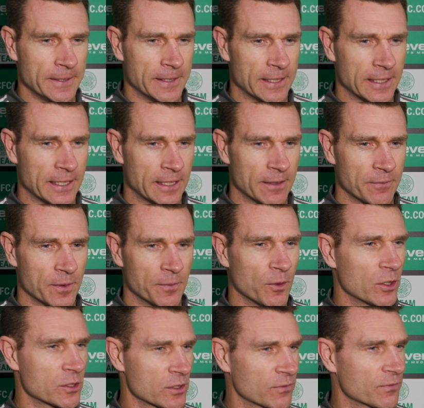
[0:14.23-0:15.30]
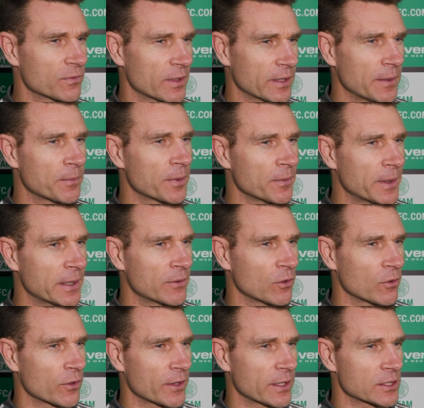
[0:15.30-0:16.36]
The boys are implementing
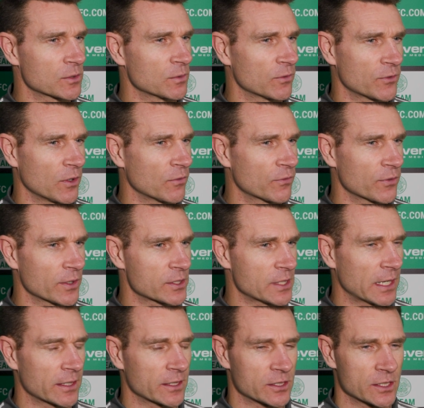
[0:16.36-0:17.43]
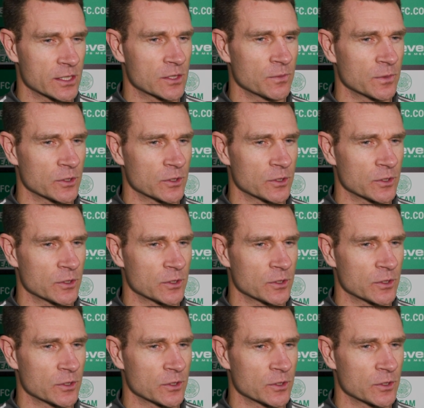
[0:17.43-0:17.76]
all the things that we've done for the start of the season,